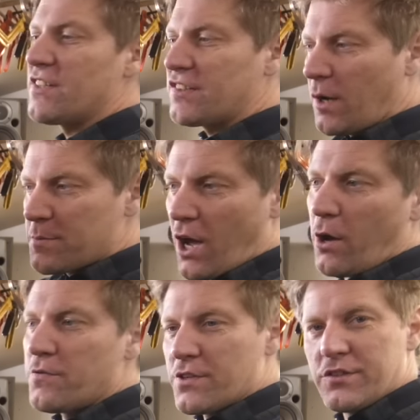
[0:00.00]
the tubs
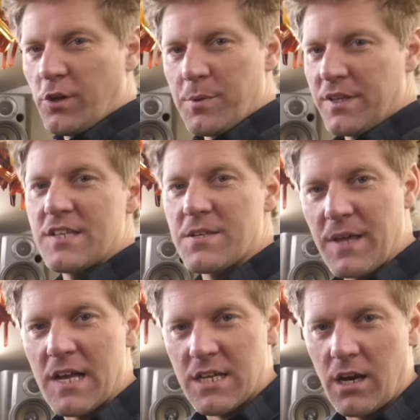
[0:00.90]
over the top of this.
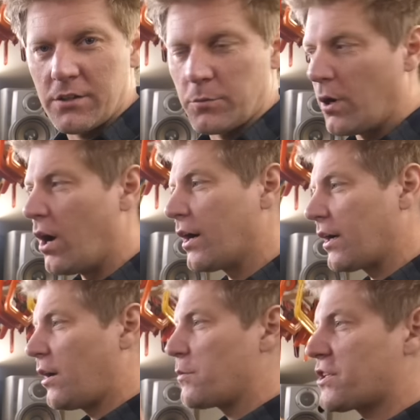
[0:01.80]
That's harder work.
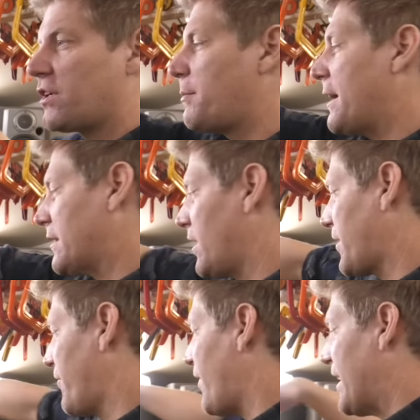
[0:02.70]
And I was going to make like
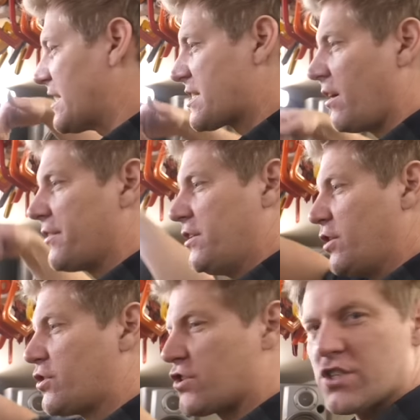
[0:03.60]
a fake side that you
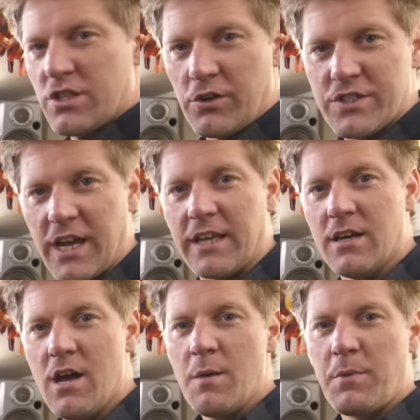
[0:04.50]
could just slot in.
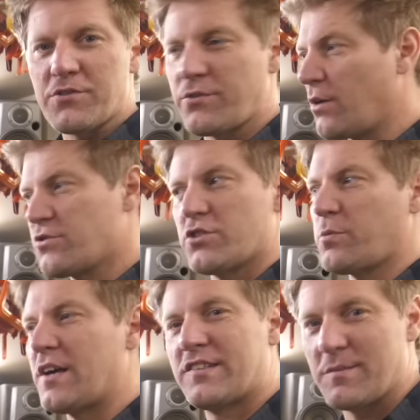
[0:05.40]
But I thought, just
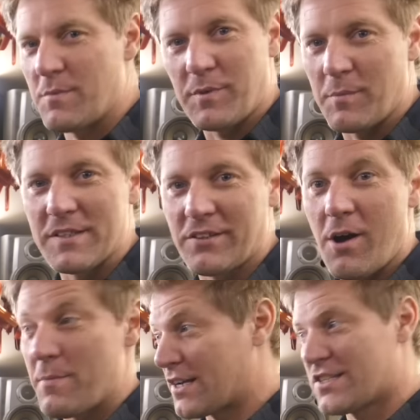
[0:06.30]
wasting my blooming
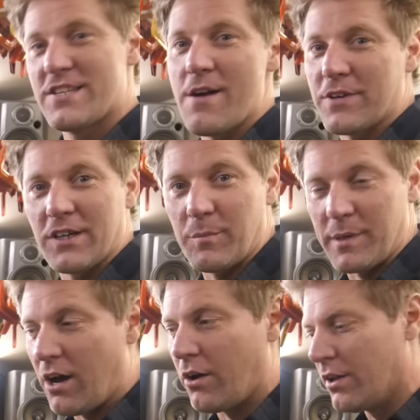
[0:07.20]
time here because it's never going to be
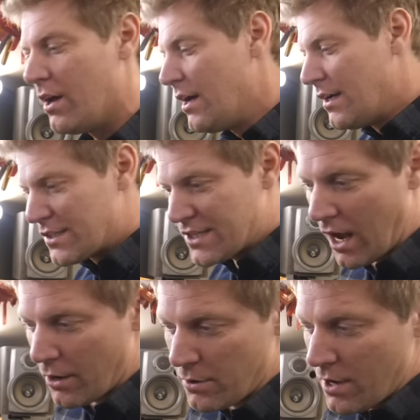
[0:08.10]
on.
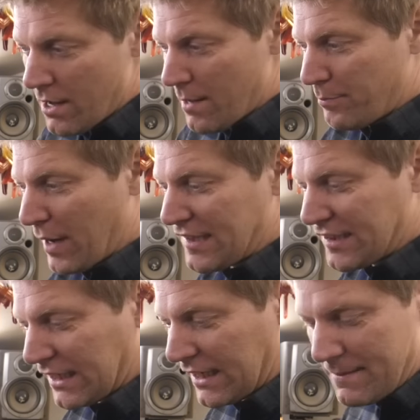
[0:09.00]
So,
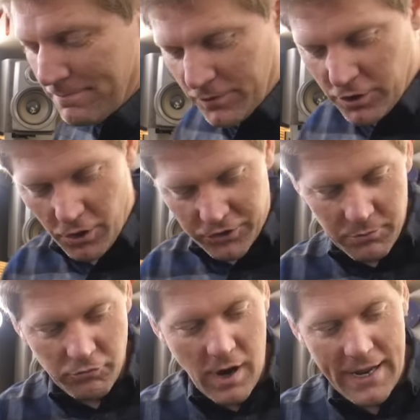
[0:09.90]
basically, got
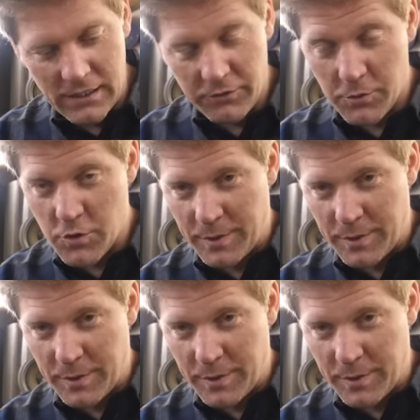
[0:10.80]
some rails, which we've